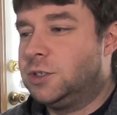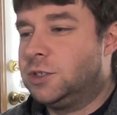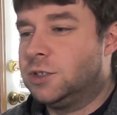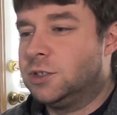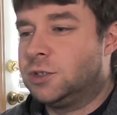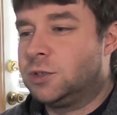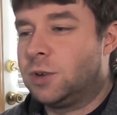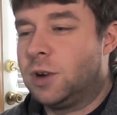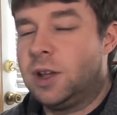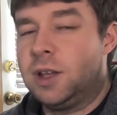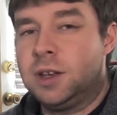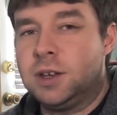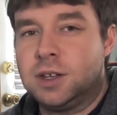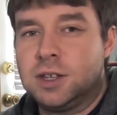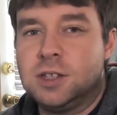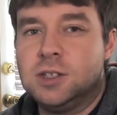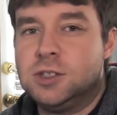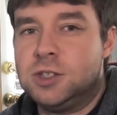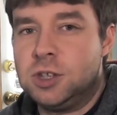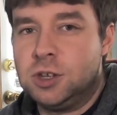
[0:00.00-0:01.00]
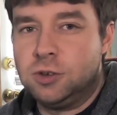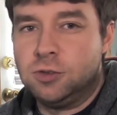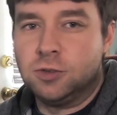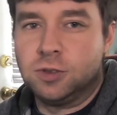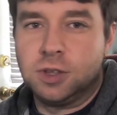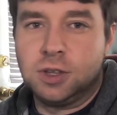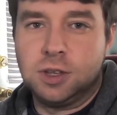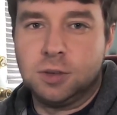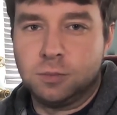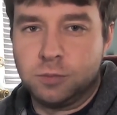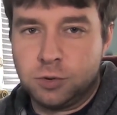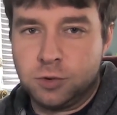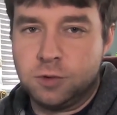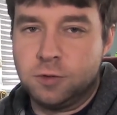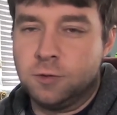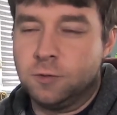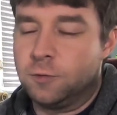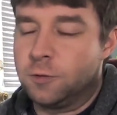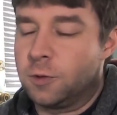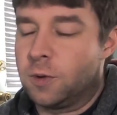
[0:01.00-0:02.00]
just try and continually
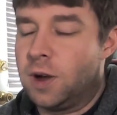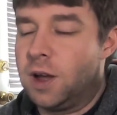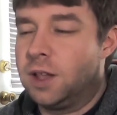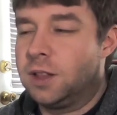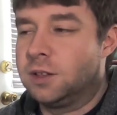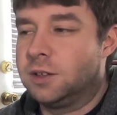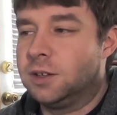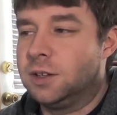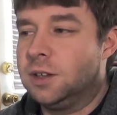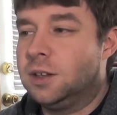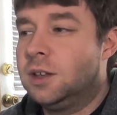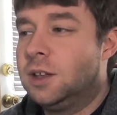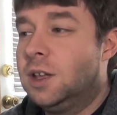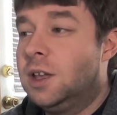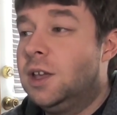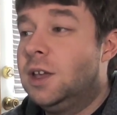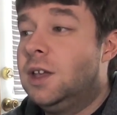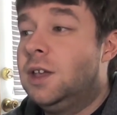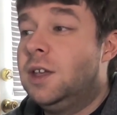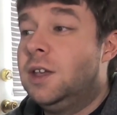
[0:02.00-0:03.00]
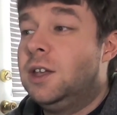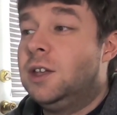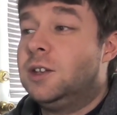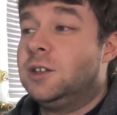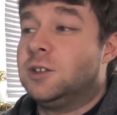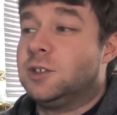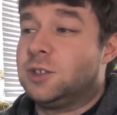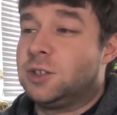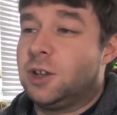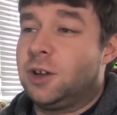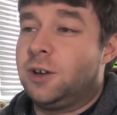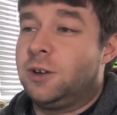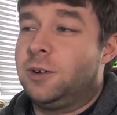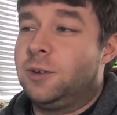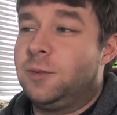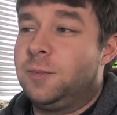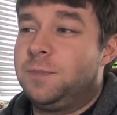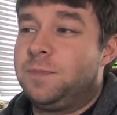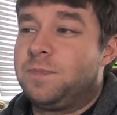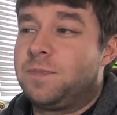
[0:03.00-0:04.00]
improve quality.
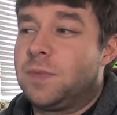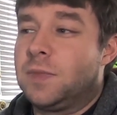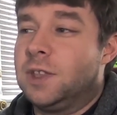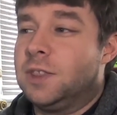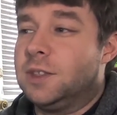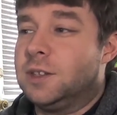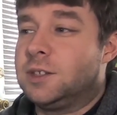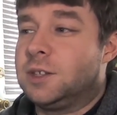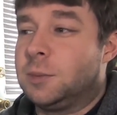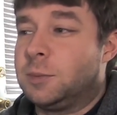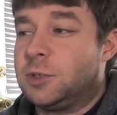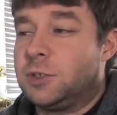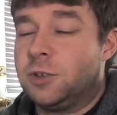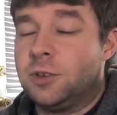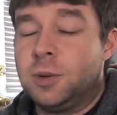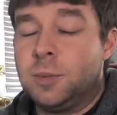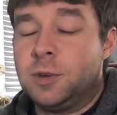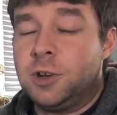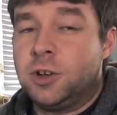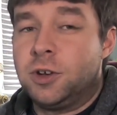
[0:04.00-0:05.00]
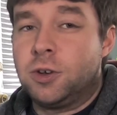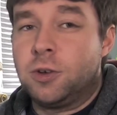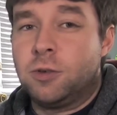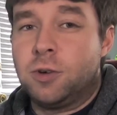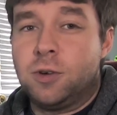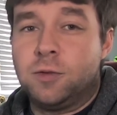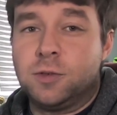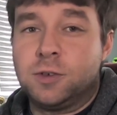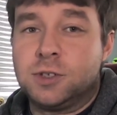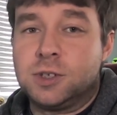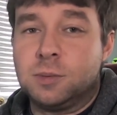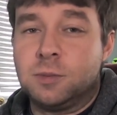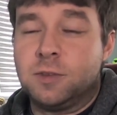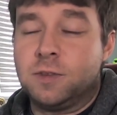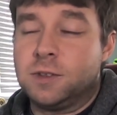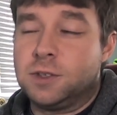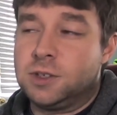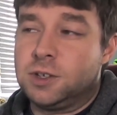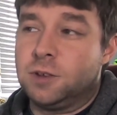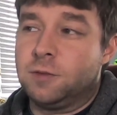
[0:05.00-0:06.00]
So, in this episode, I'm going to go over some
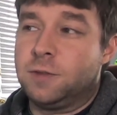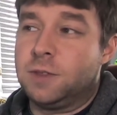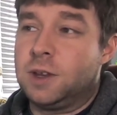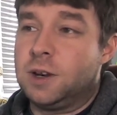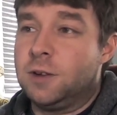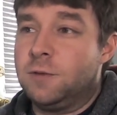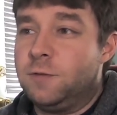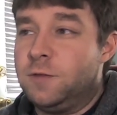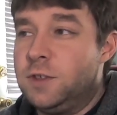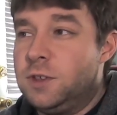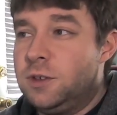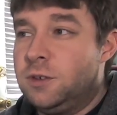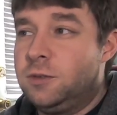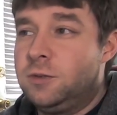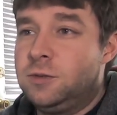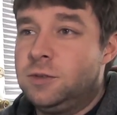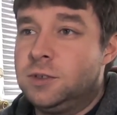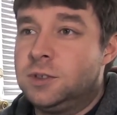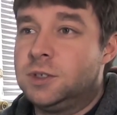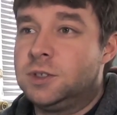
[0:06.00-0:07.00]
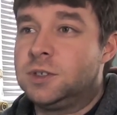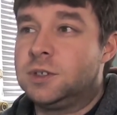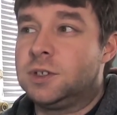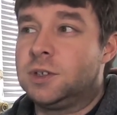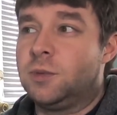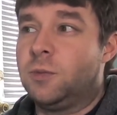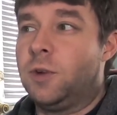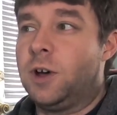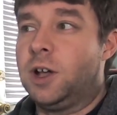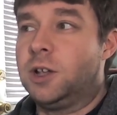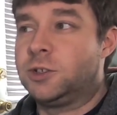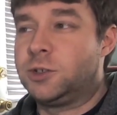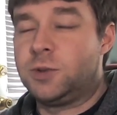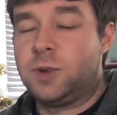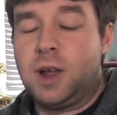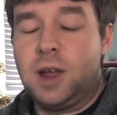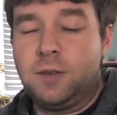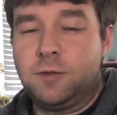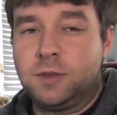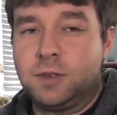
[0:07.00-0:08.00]
of the stuff that I've used while
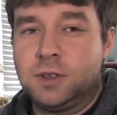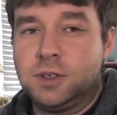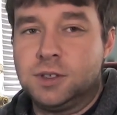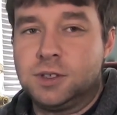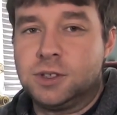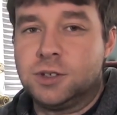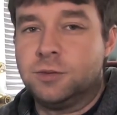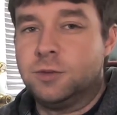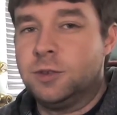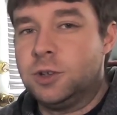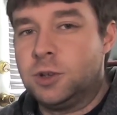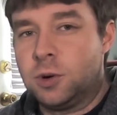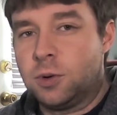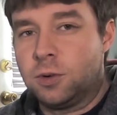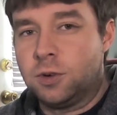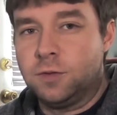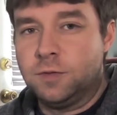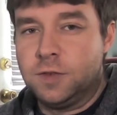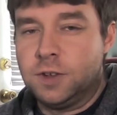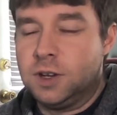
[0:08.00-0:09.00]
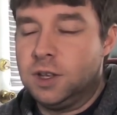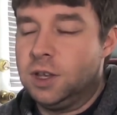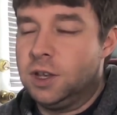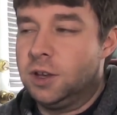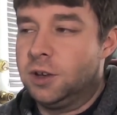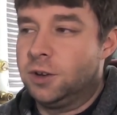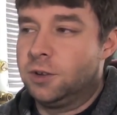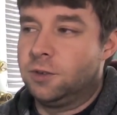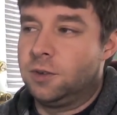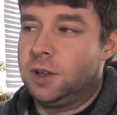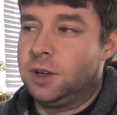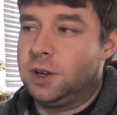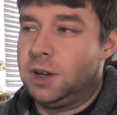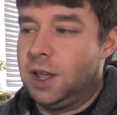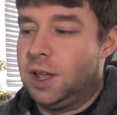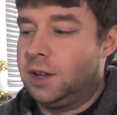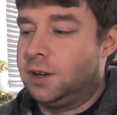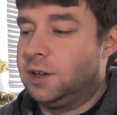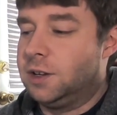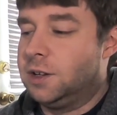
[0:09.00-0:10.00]
traveling to record video and
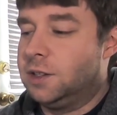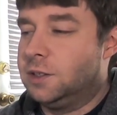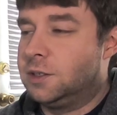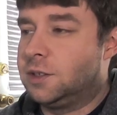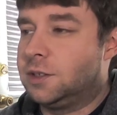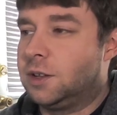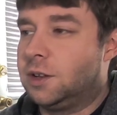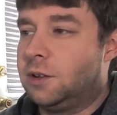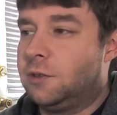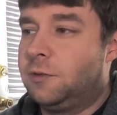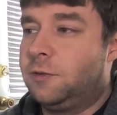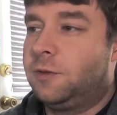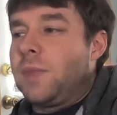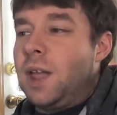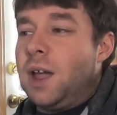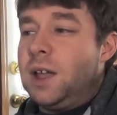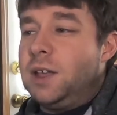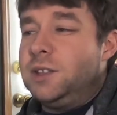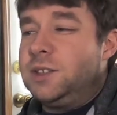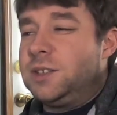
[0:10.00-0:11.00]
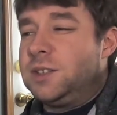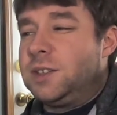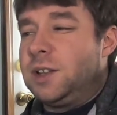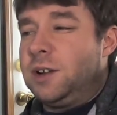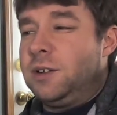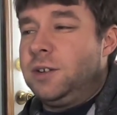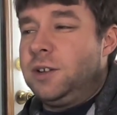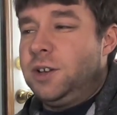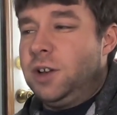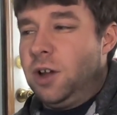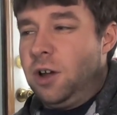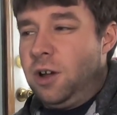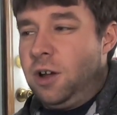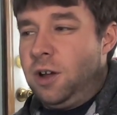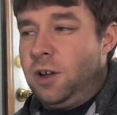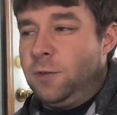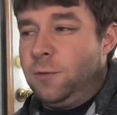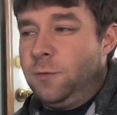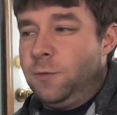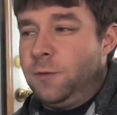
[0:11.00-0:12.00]
edit and stuff. I started
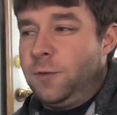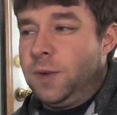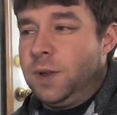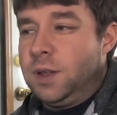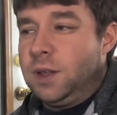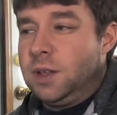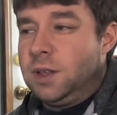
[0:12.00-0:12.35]
off